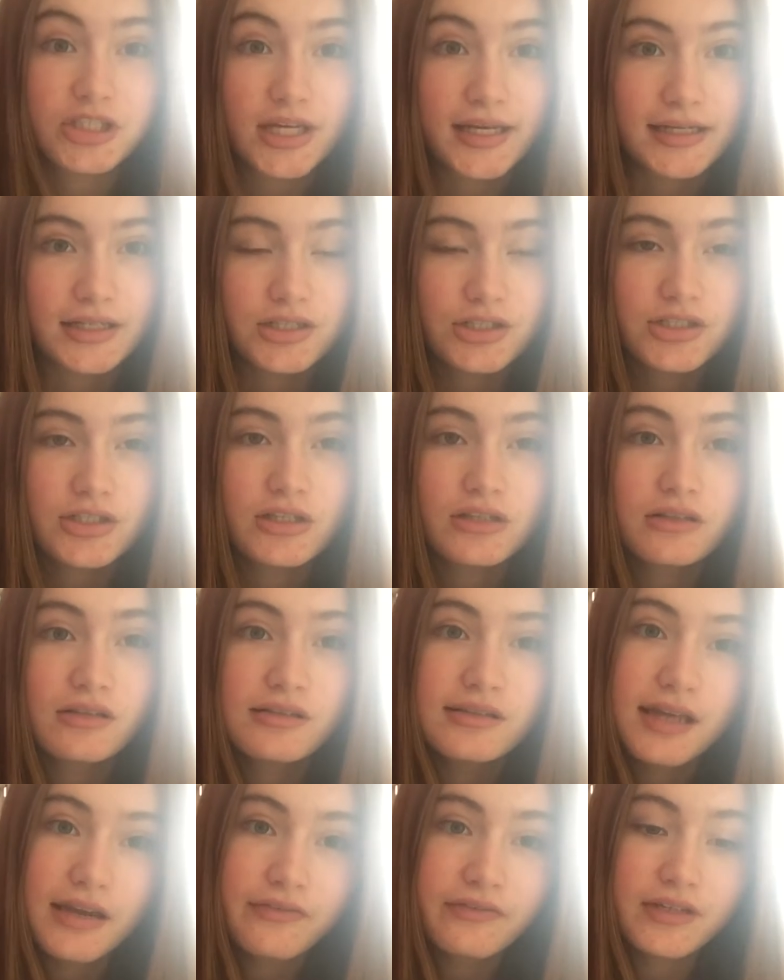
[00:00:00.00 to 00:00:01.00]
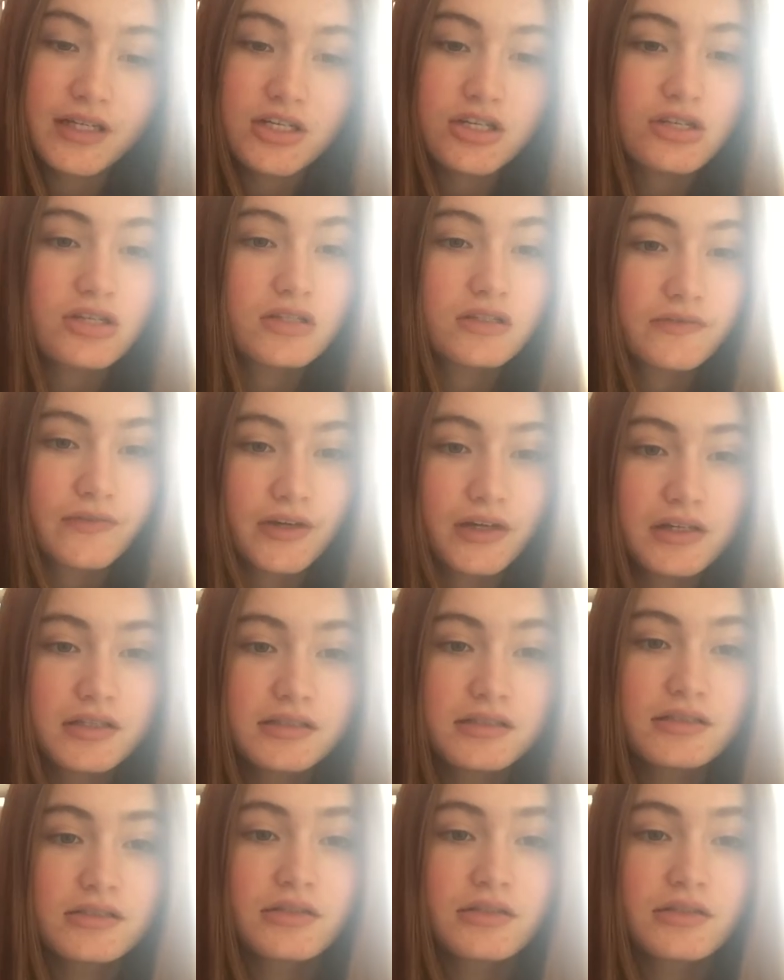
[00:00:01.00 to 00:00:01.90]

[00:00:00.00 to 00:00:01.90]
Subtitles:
change. So the definitions first.